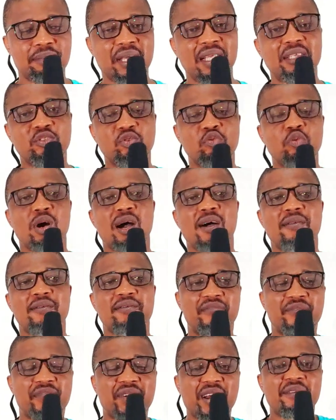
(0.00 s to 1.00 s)
it means you are
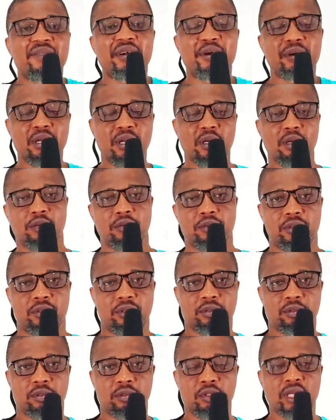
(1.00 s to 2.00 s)
very, very good.
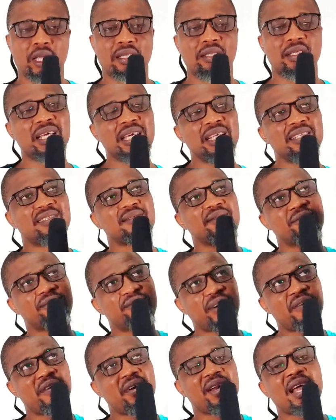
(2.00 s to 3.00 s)
You can hit
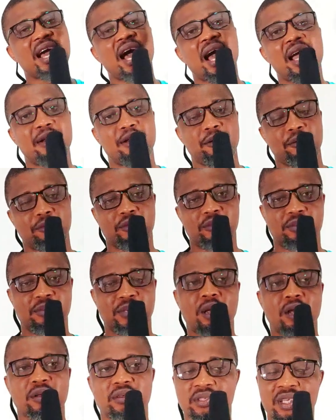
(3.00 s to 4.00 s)
very, very high notes
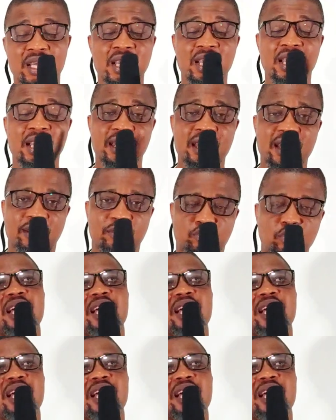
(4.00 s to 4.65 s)
because there